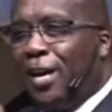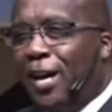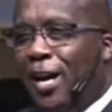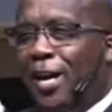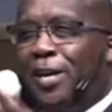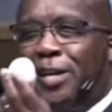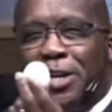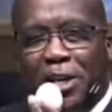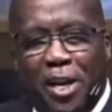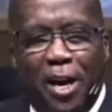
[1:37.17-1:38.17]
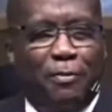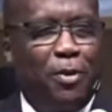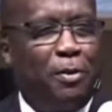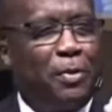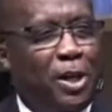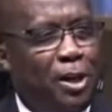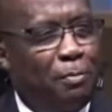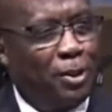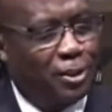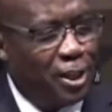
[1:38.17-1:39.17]
egg can never become
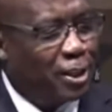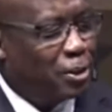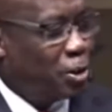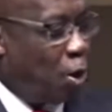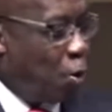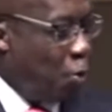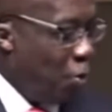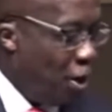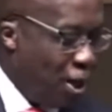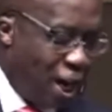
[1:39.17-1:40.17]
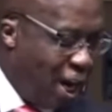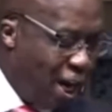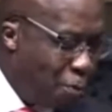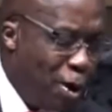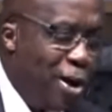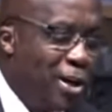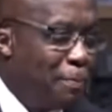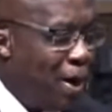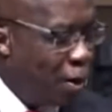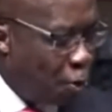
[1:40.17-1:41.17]
a chick. So I ain't worried
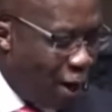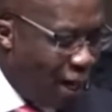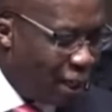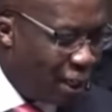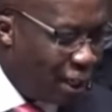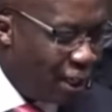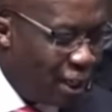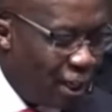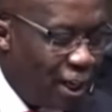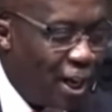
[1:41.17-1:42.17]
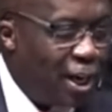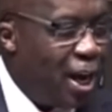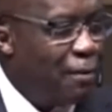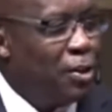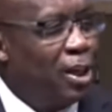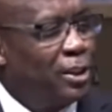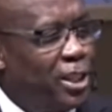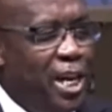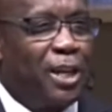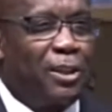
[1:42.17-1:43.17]
about cracking it and having a
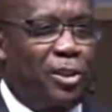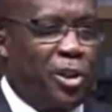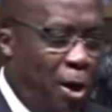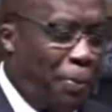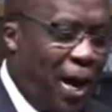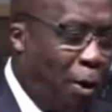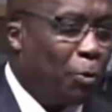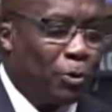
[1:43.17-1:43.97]
chick jump out.